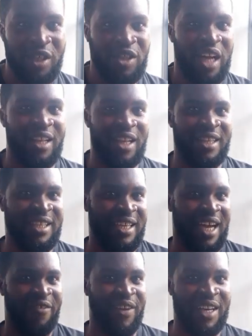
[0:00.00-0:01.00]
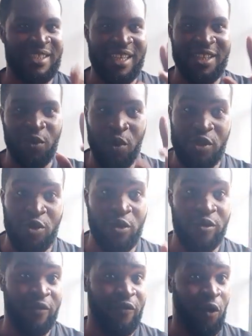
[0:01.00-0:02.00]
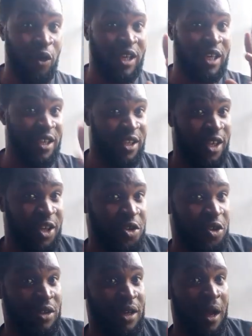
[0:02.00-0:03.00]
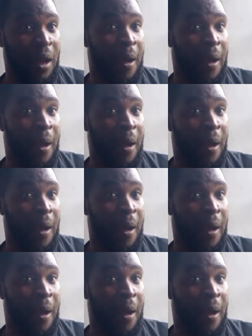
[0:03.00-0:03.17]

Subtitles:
So I think I've answered the question for irrigation